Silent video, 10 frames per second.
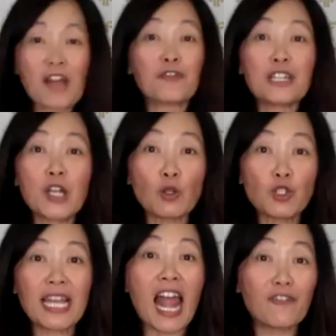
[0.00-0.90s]
have free
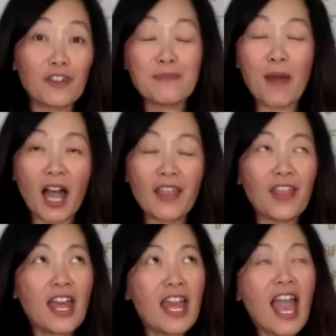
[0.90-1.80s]
coaching every month,
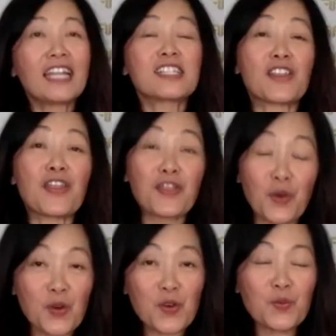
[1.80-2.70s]
and it's the
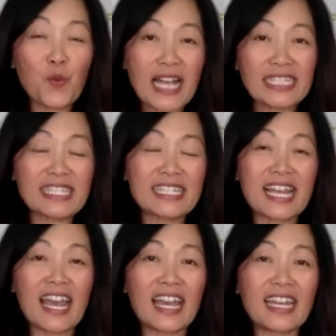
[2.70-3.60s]
third
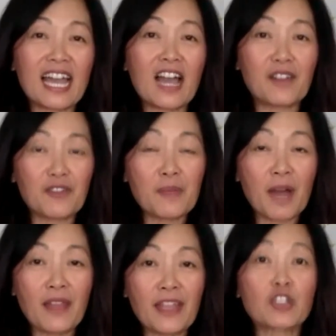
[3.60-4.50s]
Wednesday of every
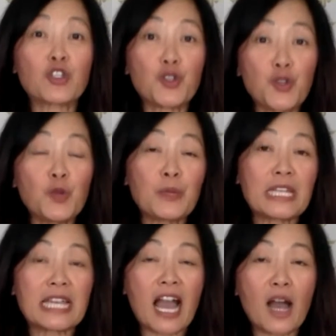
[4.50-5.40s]
month at 2
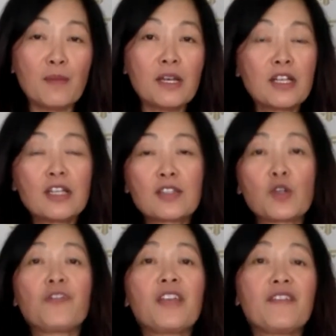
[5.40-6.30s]
p.m.
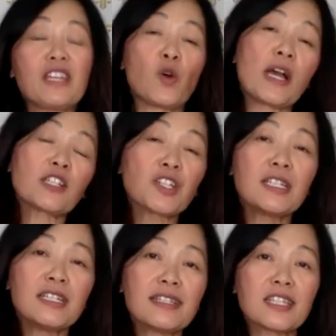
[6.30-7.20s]
So if you have any
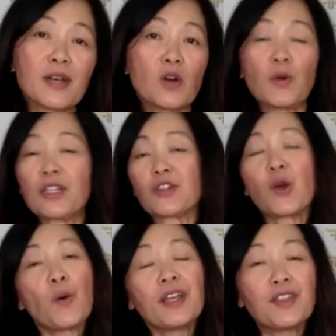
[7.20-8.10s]
questions about what you're
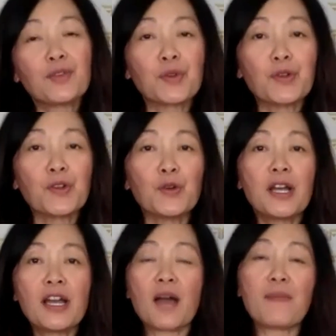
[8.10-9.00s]
going through,
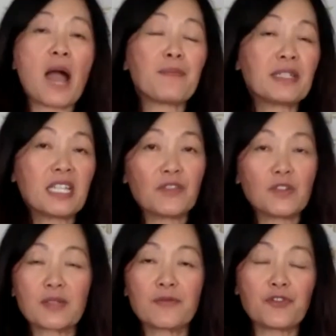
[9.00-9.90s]
I'm happy to give you
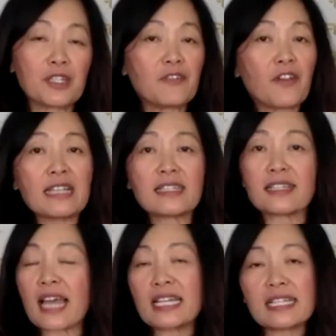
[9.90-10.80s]
some free advice.
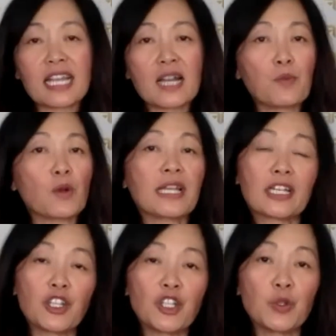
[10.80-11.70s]
It's kind of set up more like
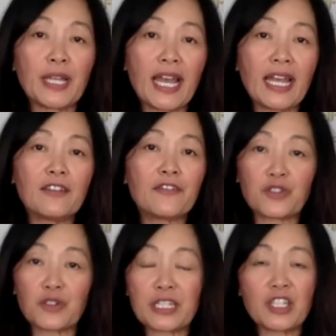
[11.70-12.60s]
a Q&A, a
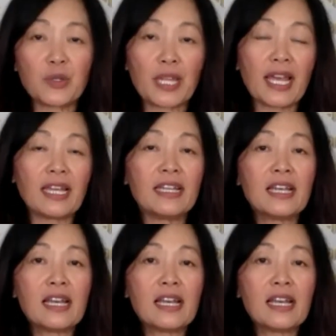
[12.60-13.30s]
free Q&A.